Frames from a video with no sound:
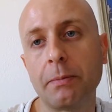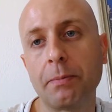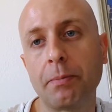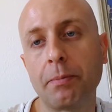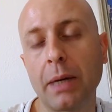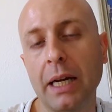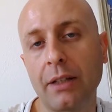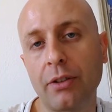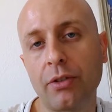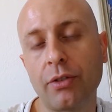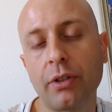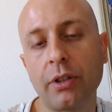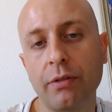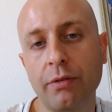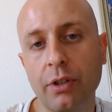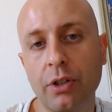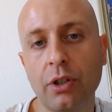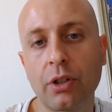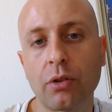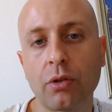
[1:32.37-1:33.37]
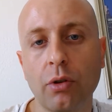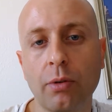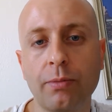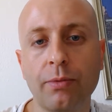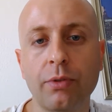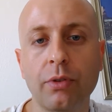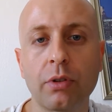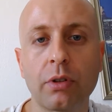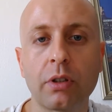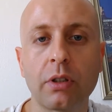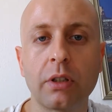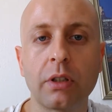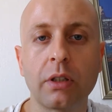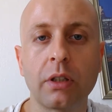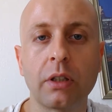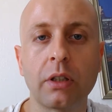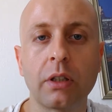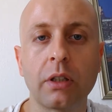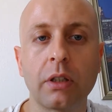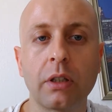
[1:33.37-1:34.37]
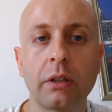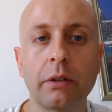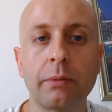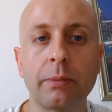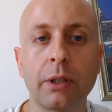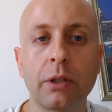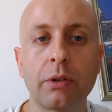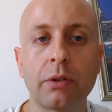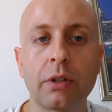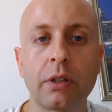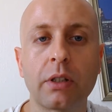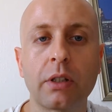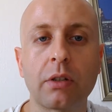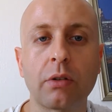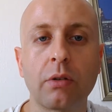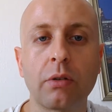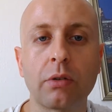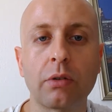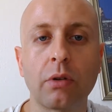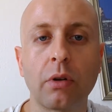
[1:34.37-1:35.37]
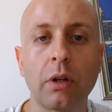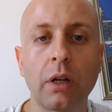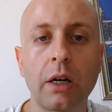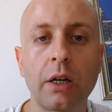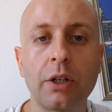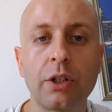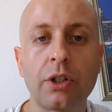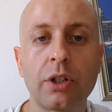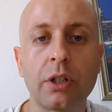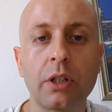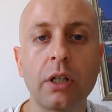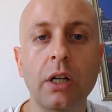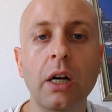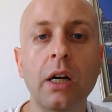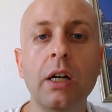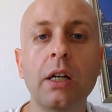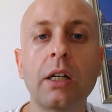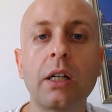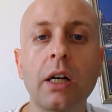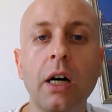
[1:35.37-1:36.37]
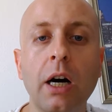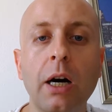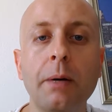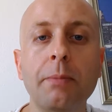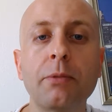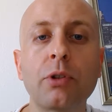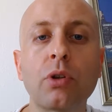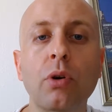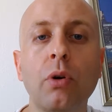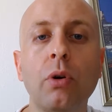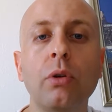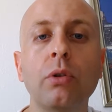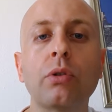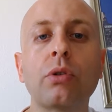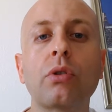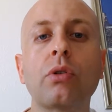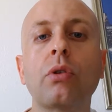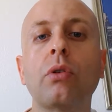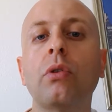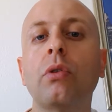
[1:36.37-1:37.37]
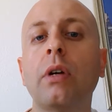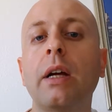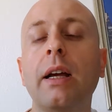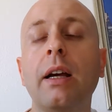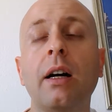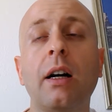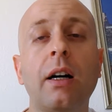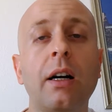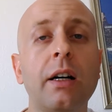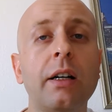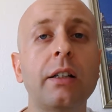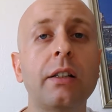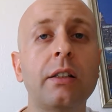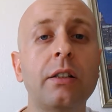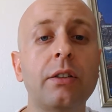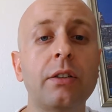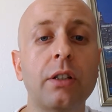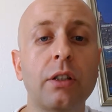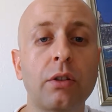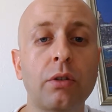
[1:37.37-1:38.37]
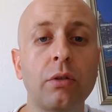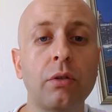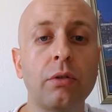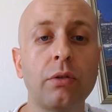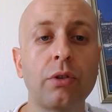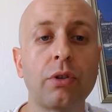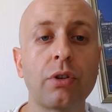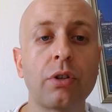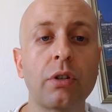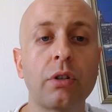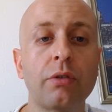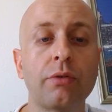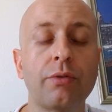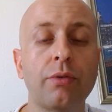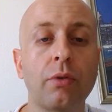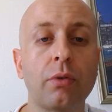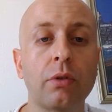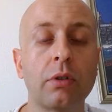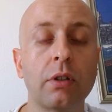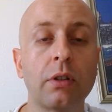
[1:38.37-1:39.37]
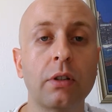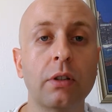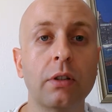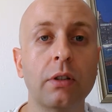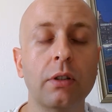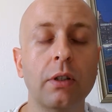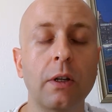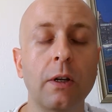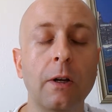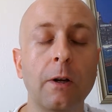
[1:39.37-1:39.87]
battery, which is obvious because it's also larger, comes also a higher resolution for the